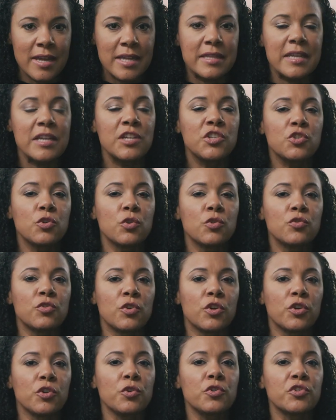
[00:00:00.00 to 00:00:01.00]
These
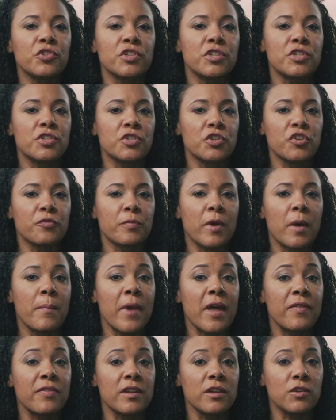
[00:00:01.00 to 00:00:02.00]
children are usually served by
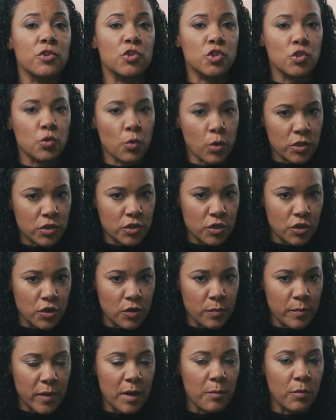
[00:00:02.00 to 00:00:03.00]
Bethany's
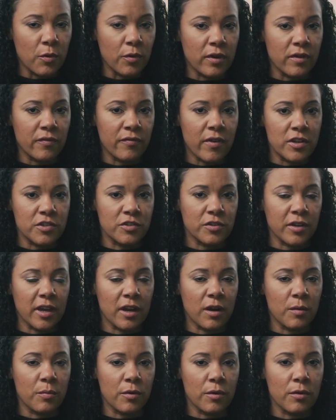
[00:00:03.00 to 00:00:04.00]
short-term immigrant foster
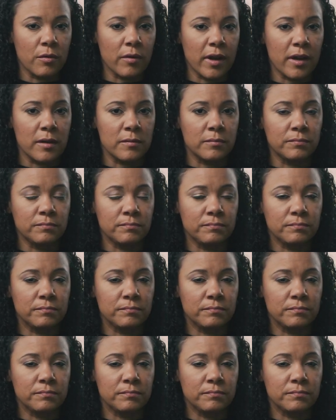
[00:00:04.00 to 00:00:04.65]
care program.